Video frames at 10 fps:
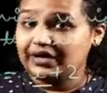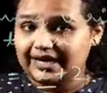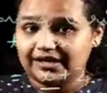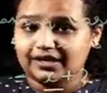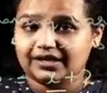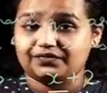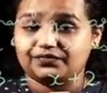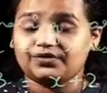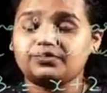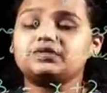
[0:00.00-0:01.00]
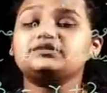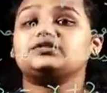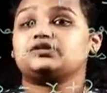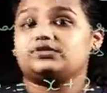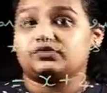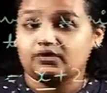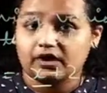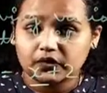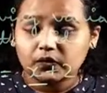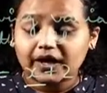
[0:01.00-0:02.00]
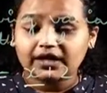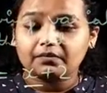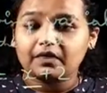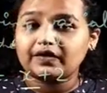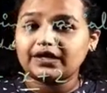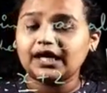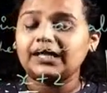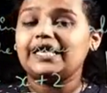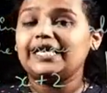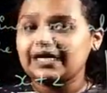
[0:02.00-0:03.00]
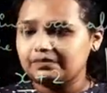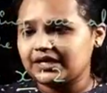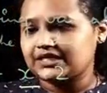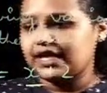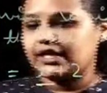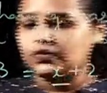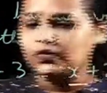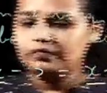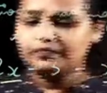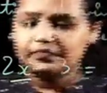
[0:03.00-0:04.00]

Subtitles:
you are getting confused, do not worry about it. Let me tell you,